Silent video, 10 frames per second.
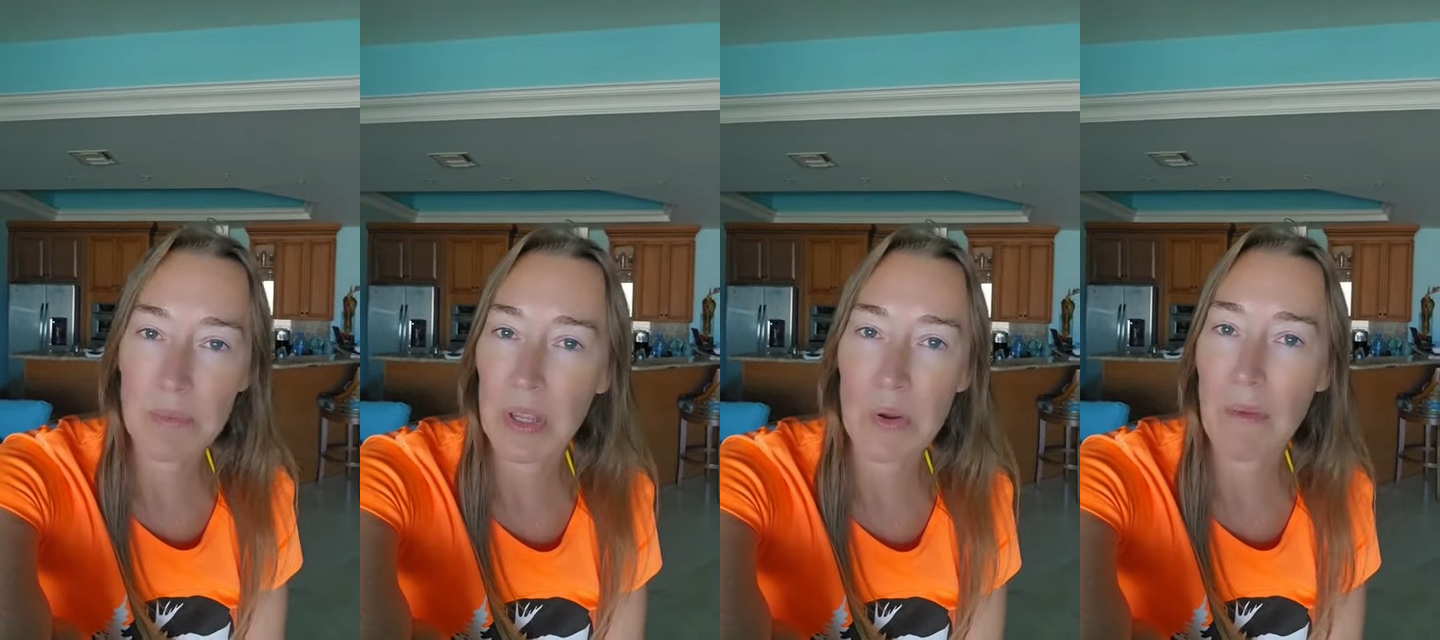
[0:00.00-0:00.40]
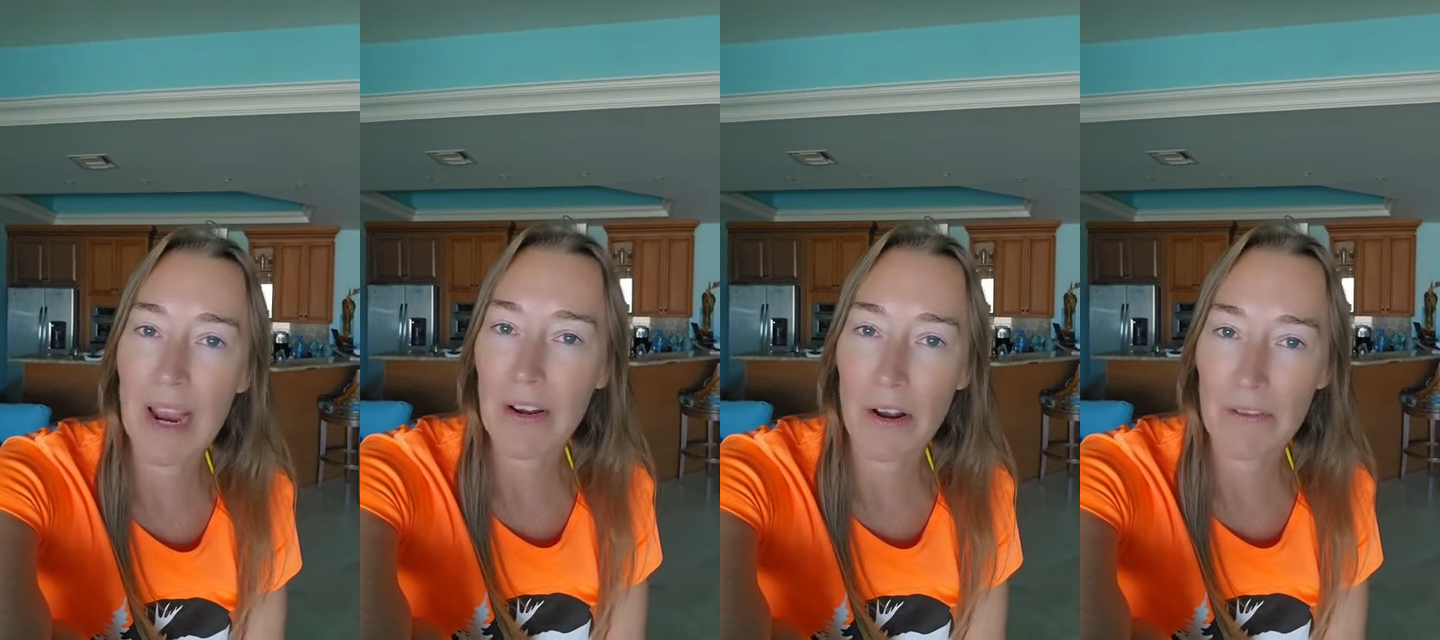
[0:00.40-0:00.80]
but you
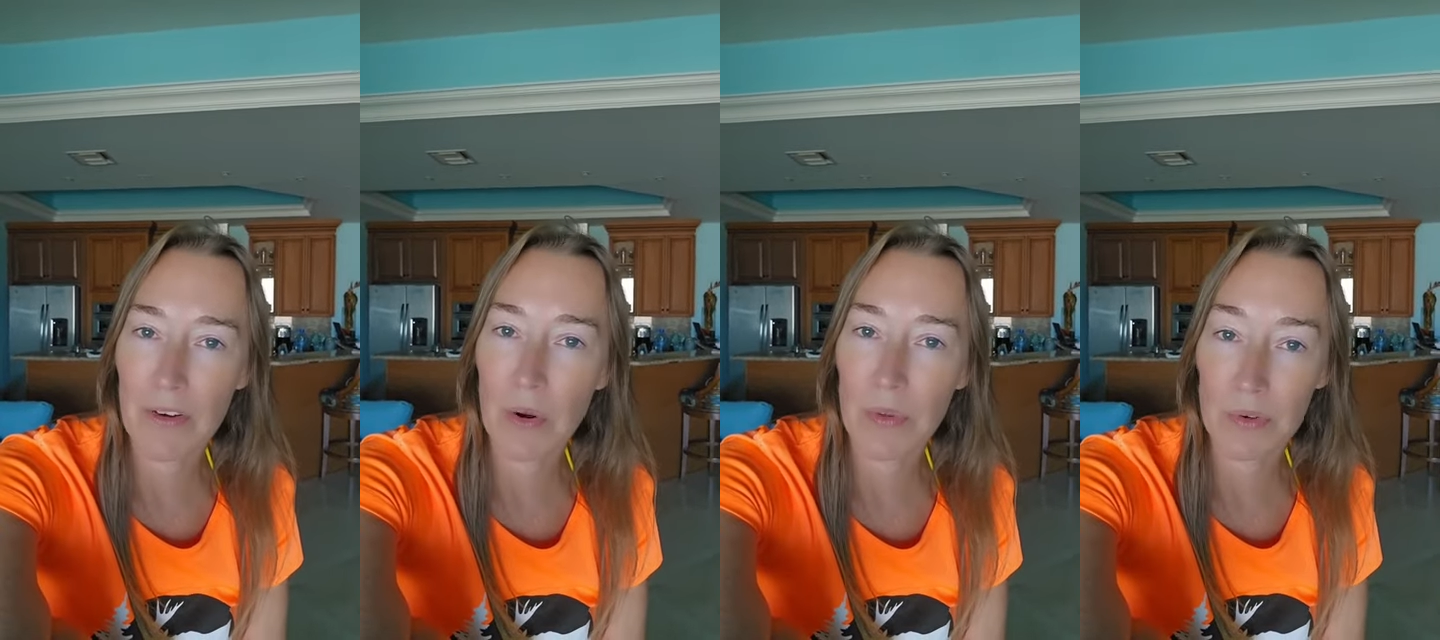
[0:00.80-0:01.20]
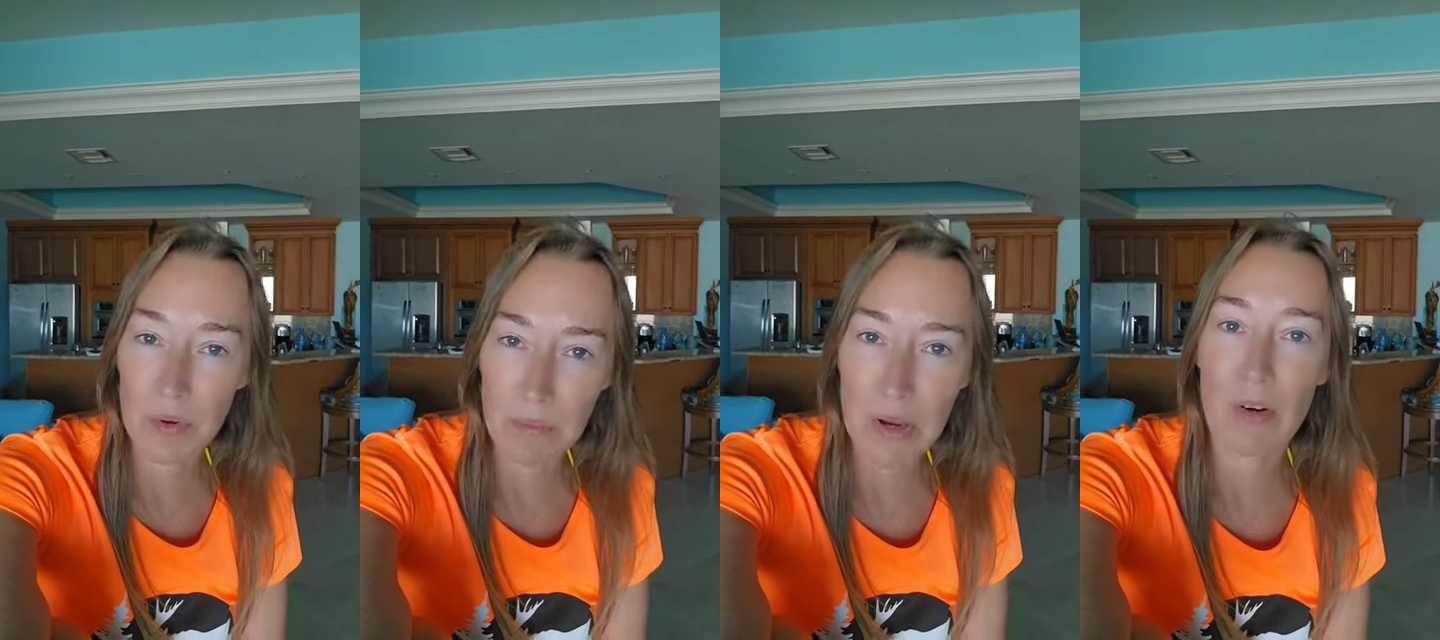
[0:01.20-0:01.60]
might not have known there's a
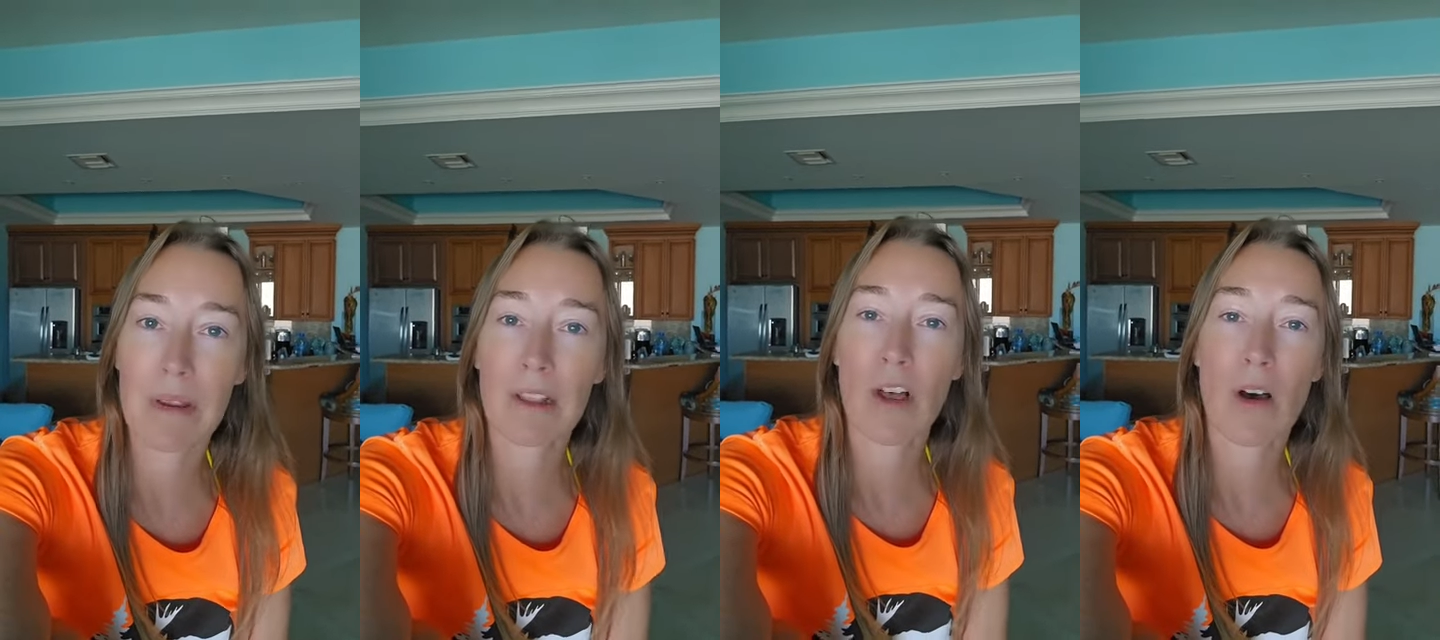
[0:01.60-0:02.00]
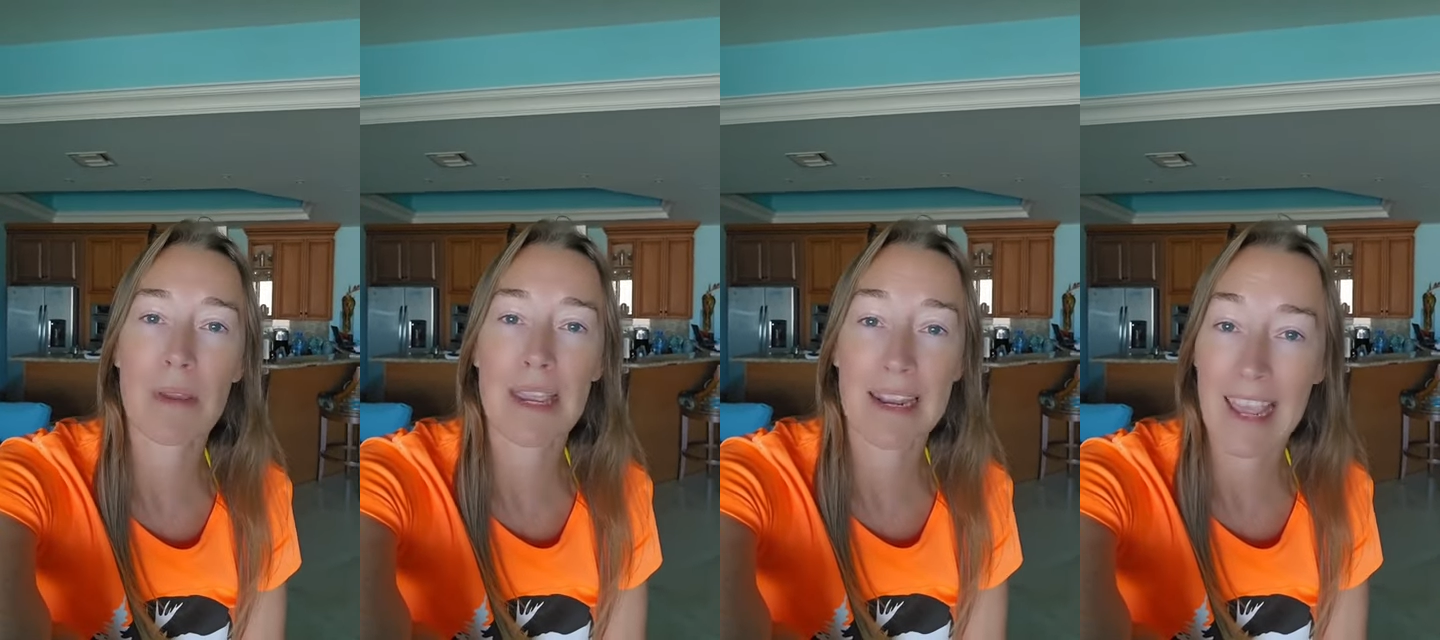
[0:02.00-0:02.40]
pyramid
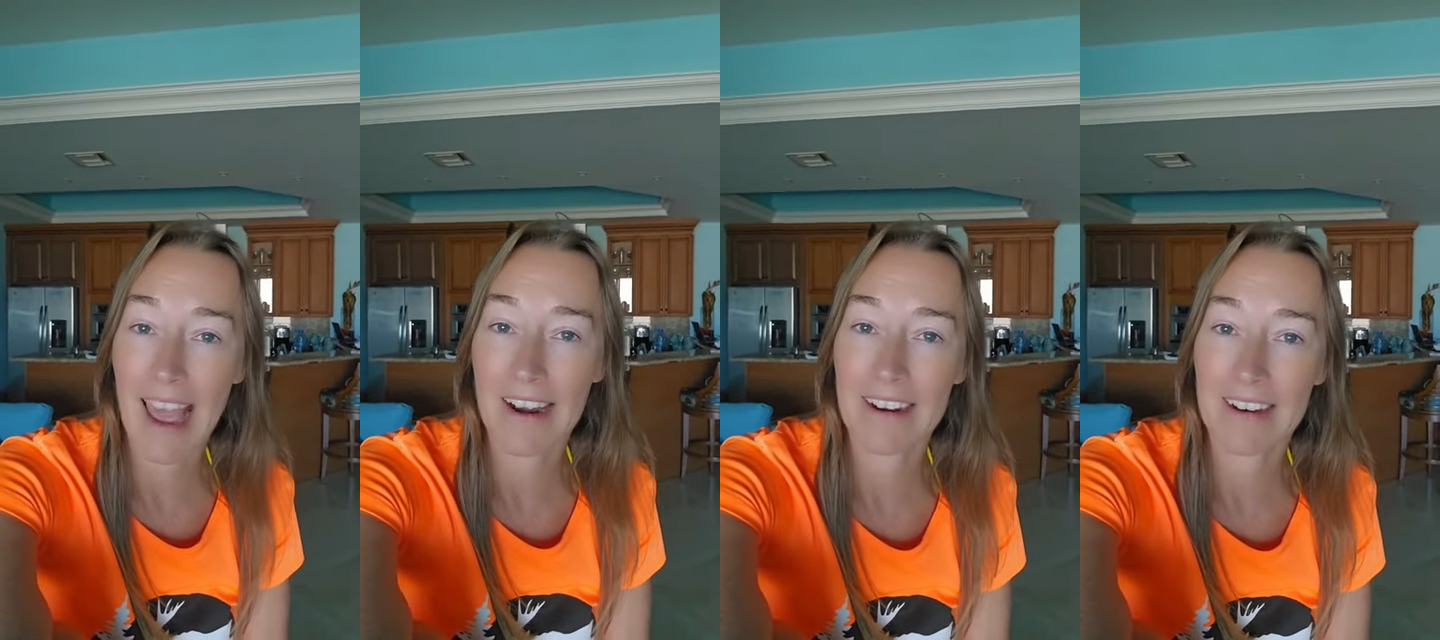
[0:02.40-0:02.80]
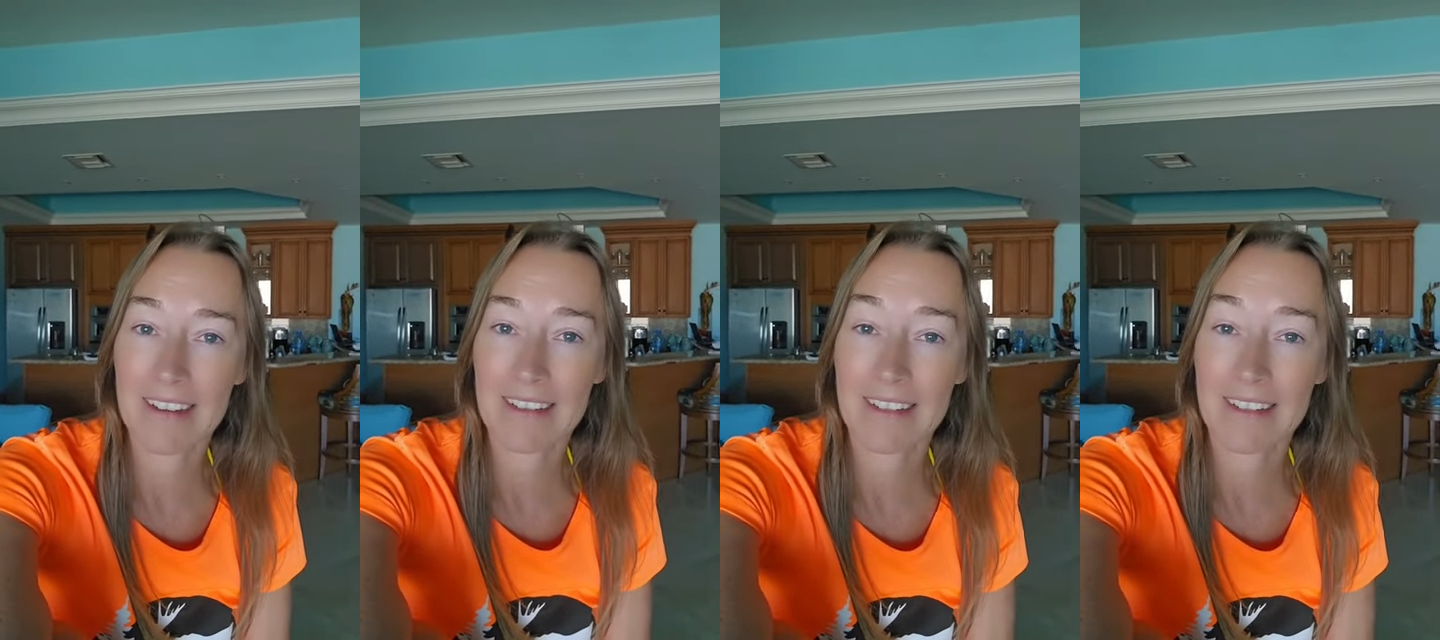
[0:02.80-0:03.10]
lobby in Canada.